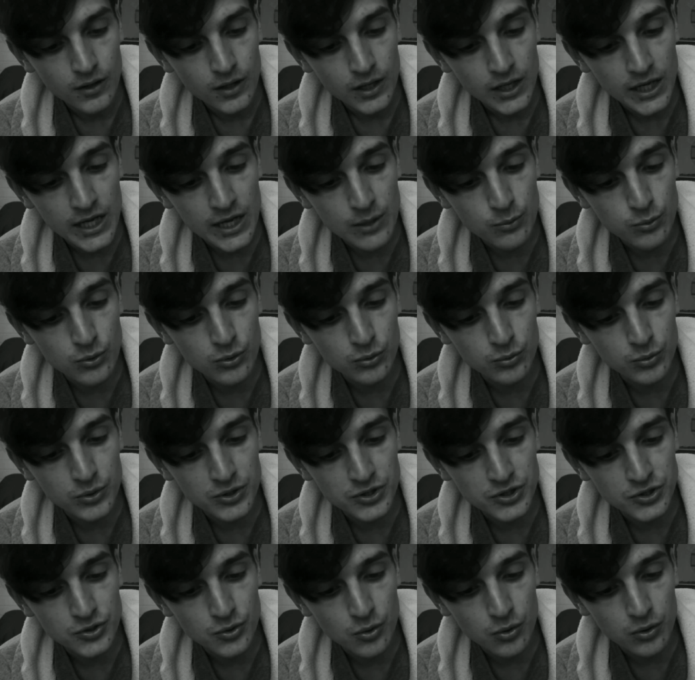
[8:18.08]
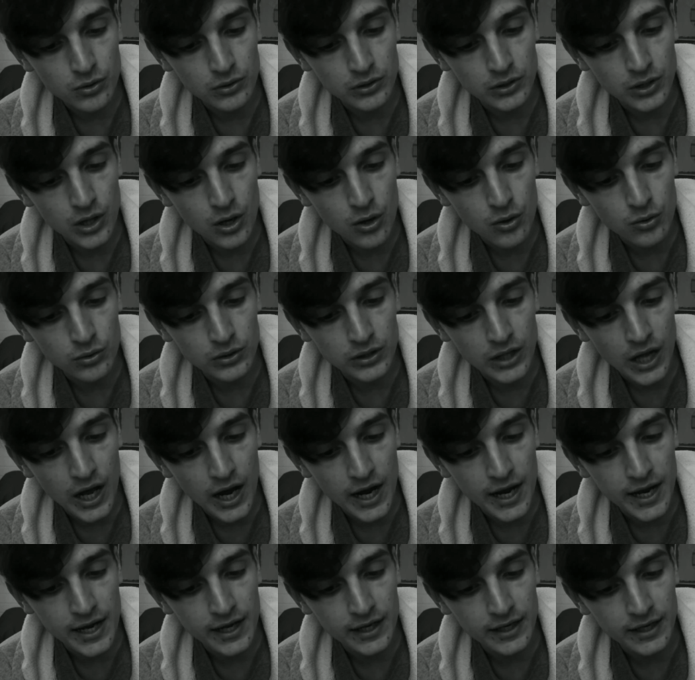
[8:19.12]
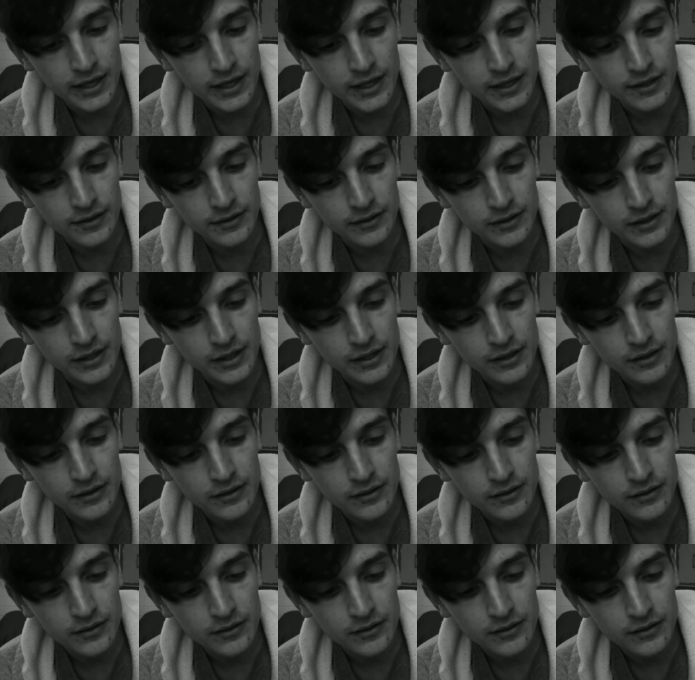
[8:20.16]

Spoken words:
He will restore low-lying Italy,